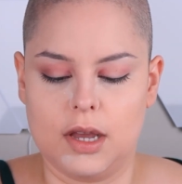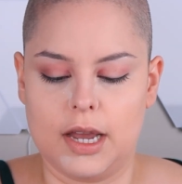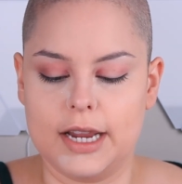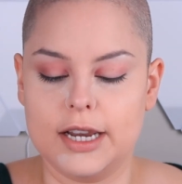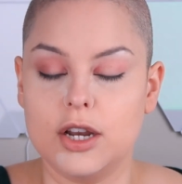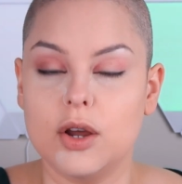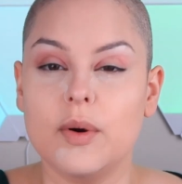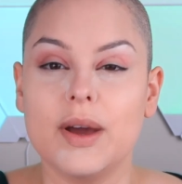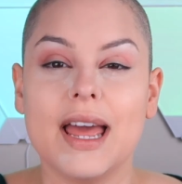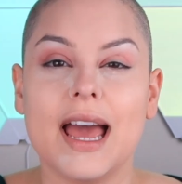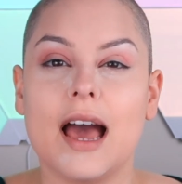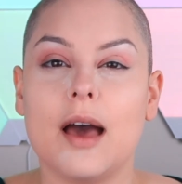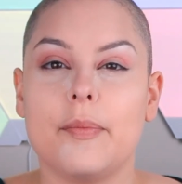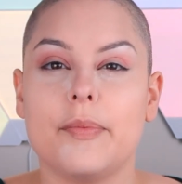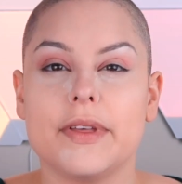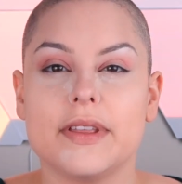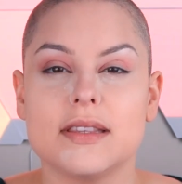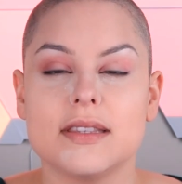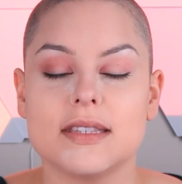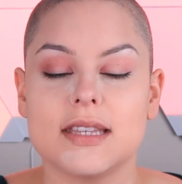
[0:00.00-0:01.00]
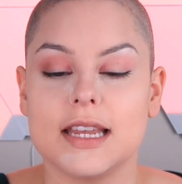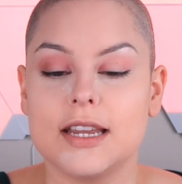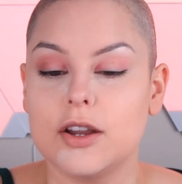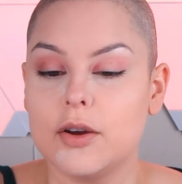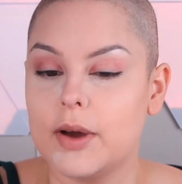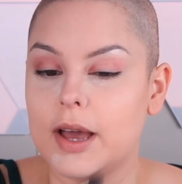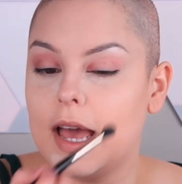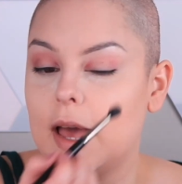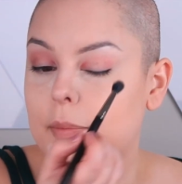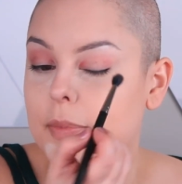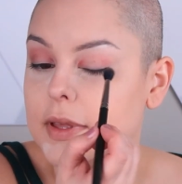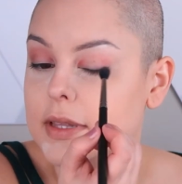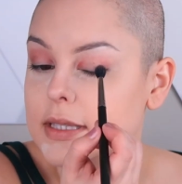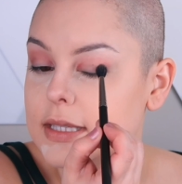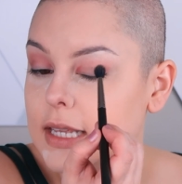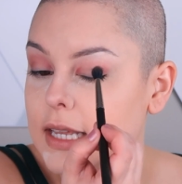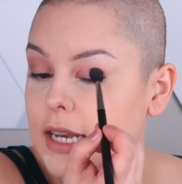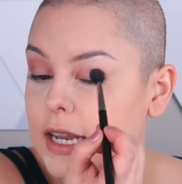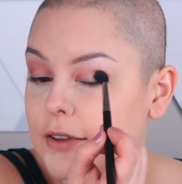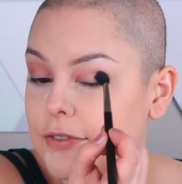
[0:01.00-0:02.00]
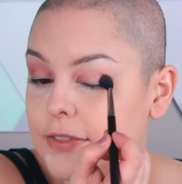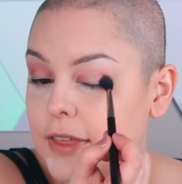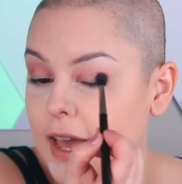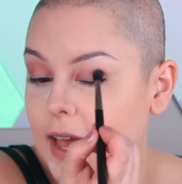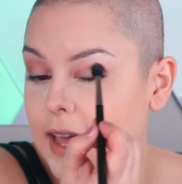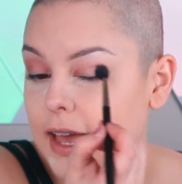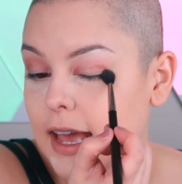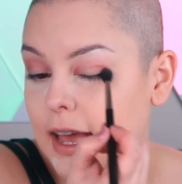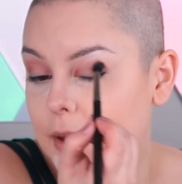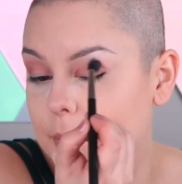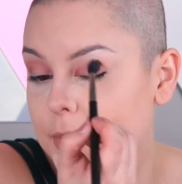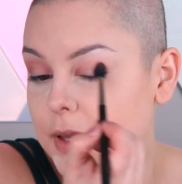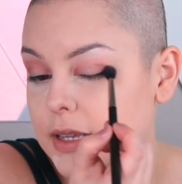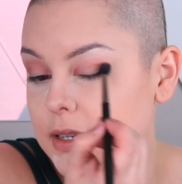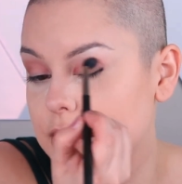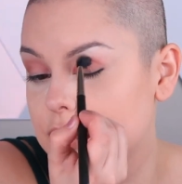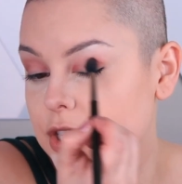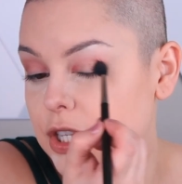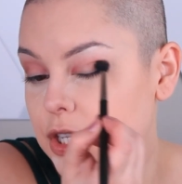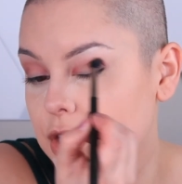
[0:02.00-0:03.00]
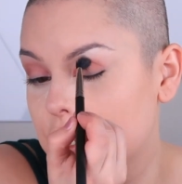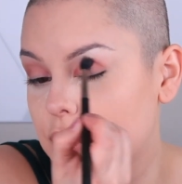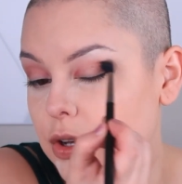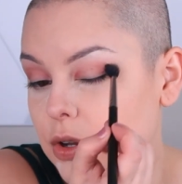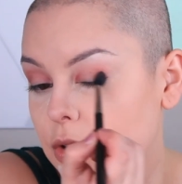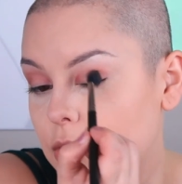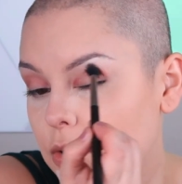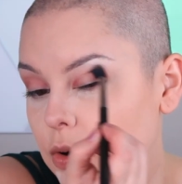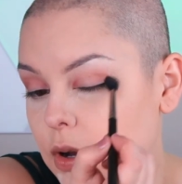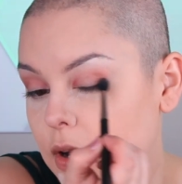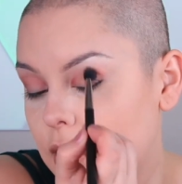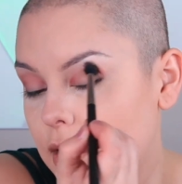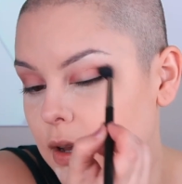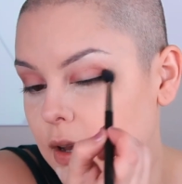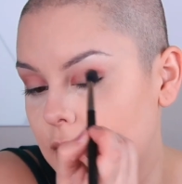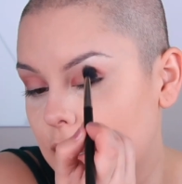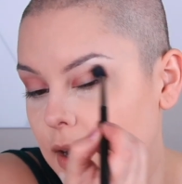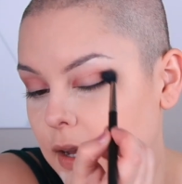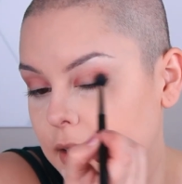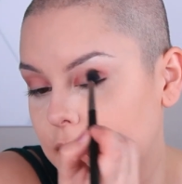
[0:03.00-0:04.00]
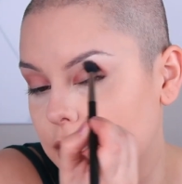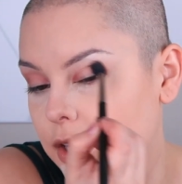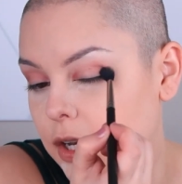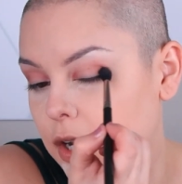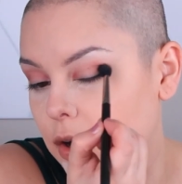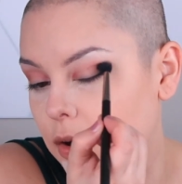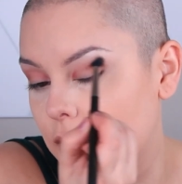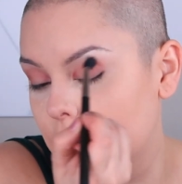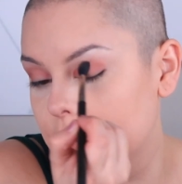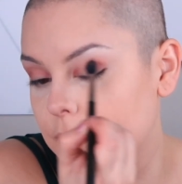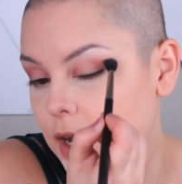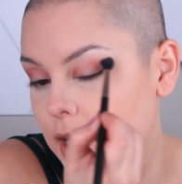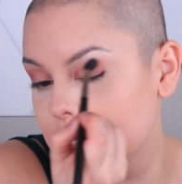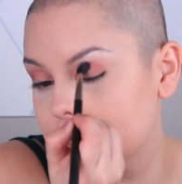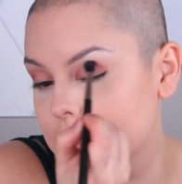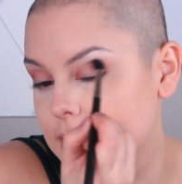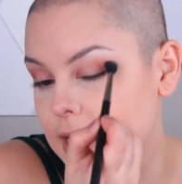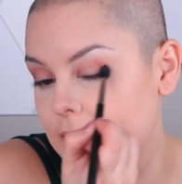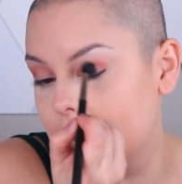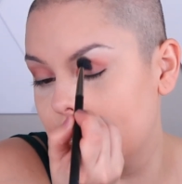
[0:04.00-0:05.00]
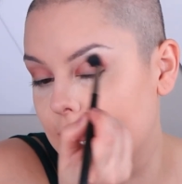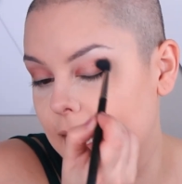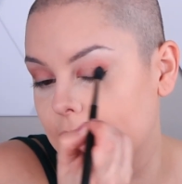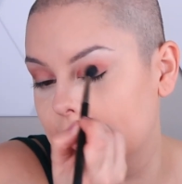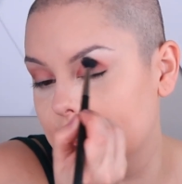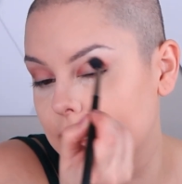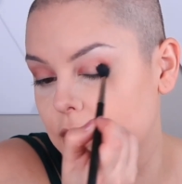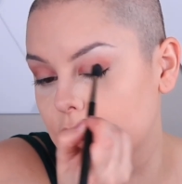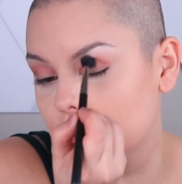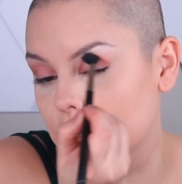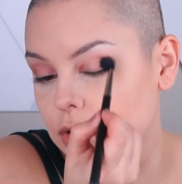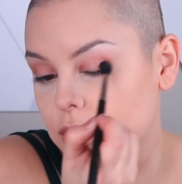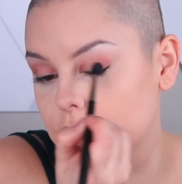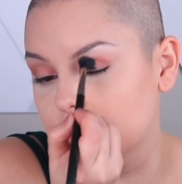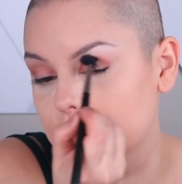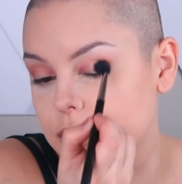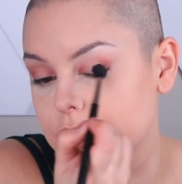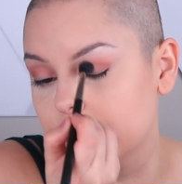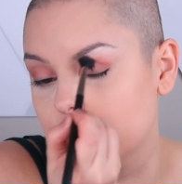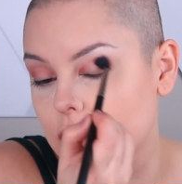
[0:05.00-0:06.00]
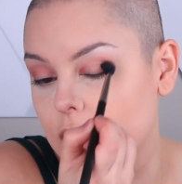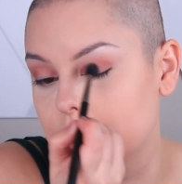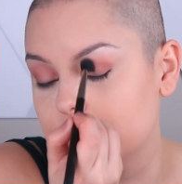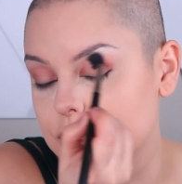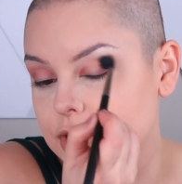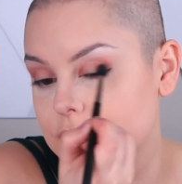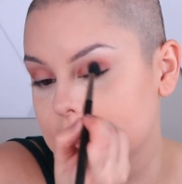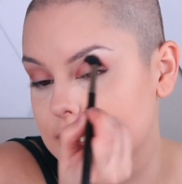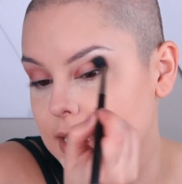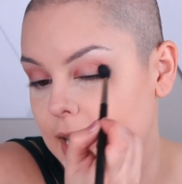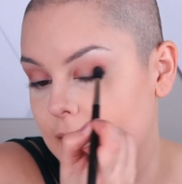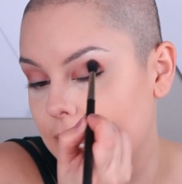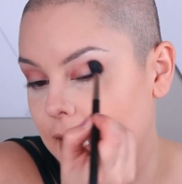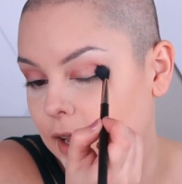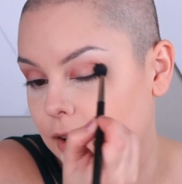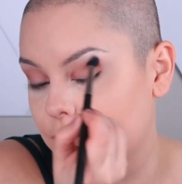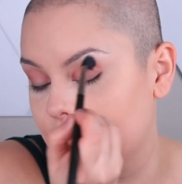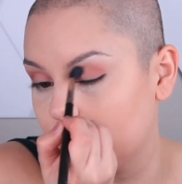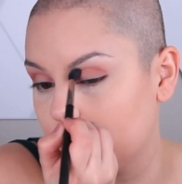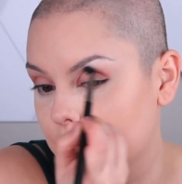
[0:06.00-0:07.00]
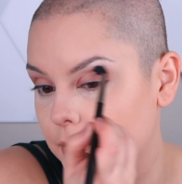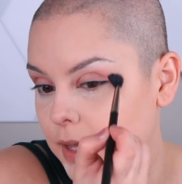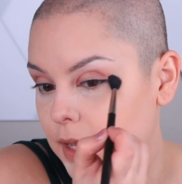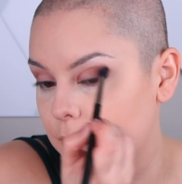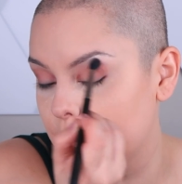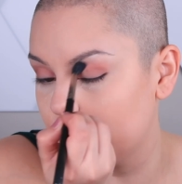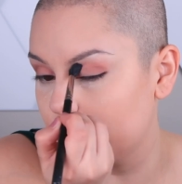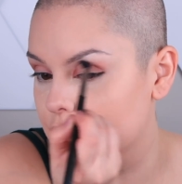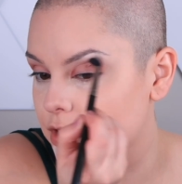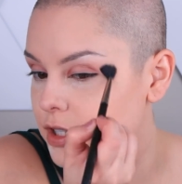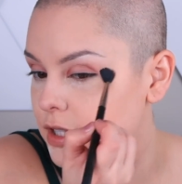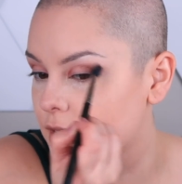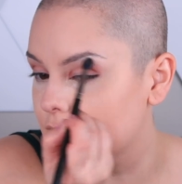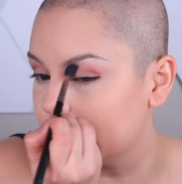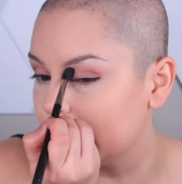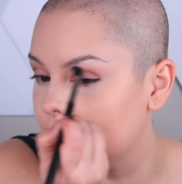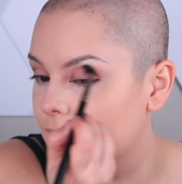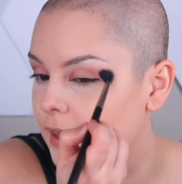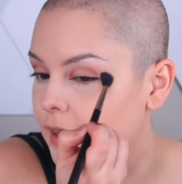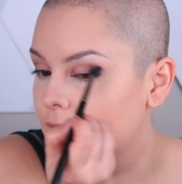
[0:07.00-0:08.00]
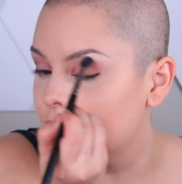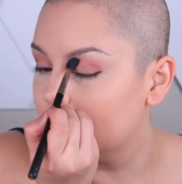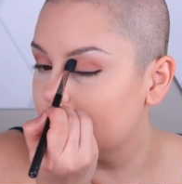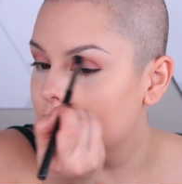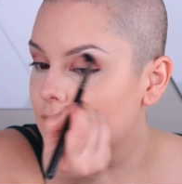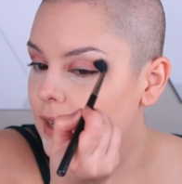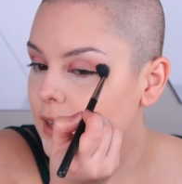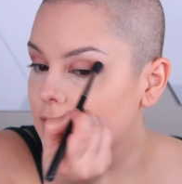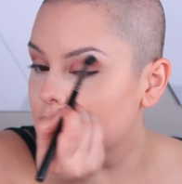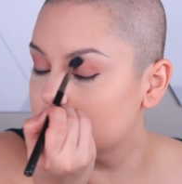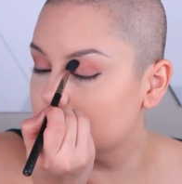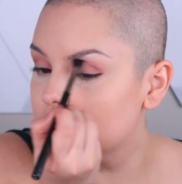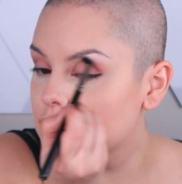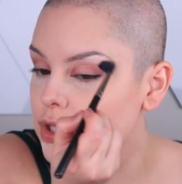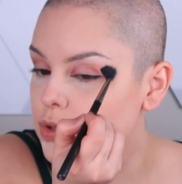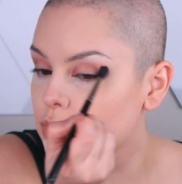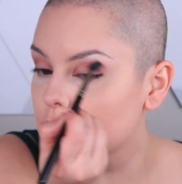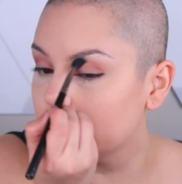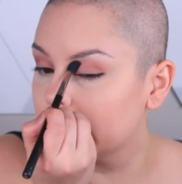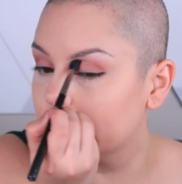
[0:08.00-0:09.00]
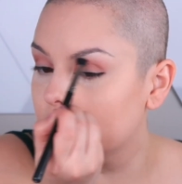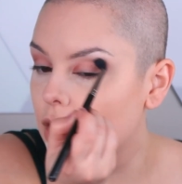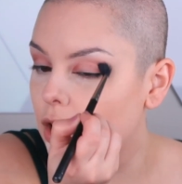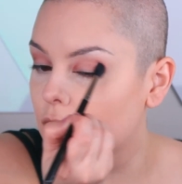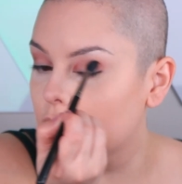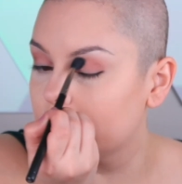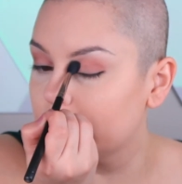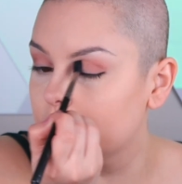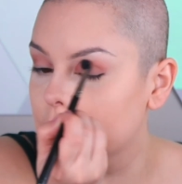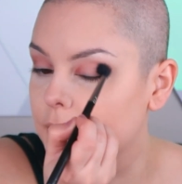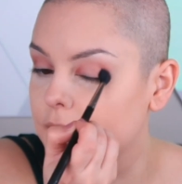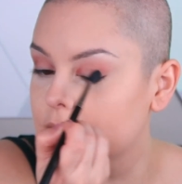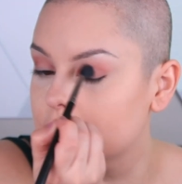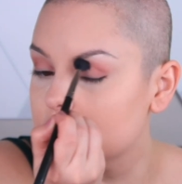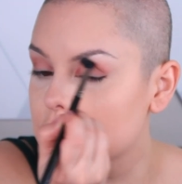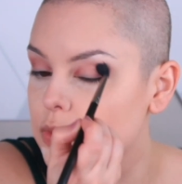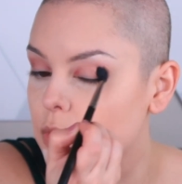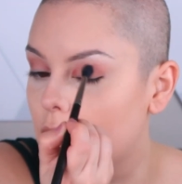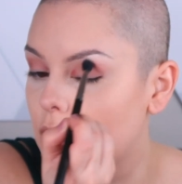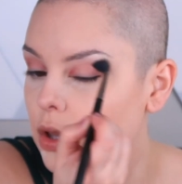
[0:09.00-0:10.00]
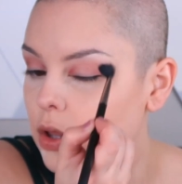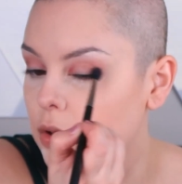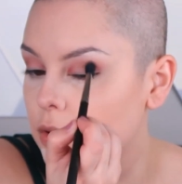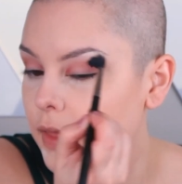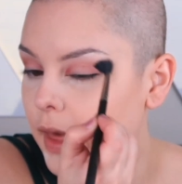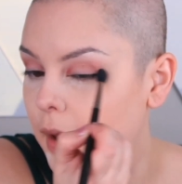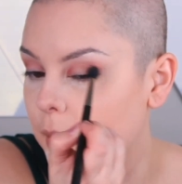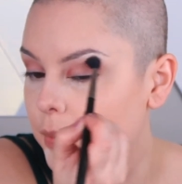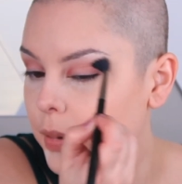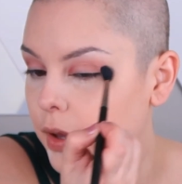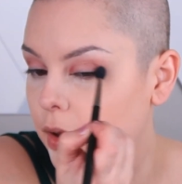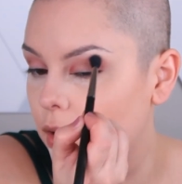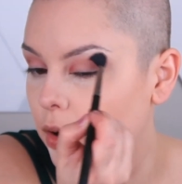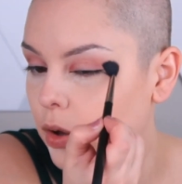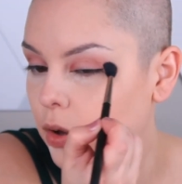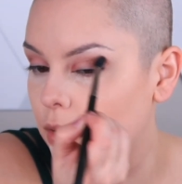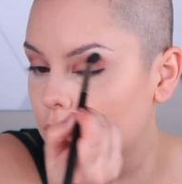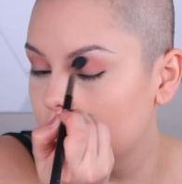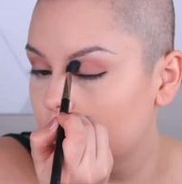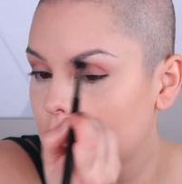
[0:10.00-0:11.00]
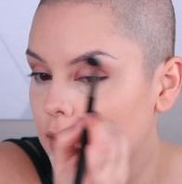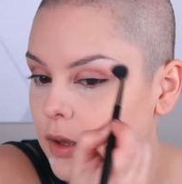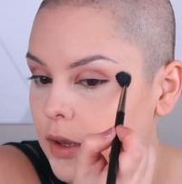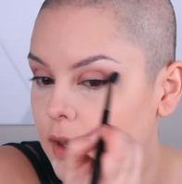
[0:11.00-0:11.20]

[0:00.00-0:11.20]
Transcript: I know it happens. I know it happens. And if that happened to you, you know, I'm not saying that you're a loser. I'm just saying for me personally, it's just really hard for me to swallow that pill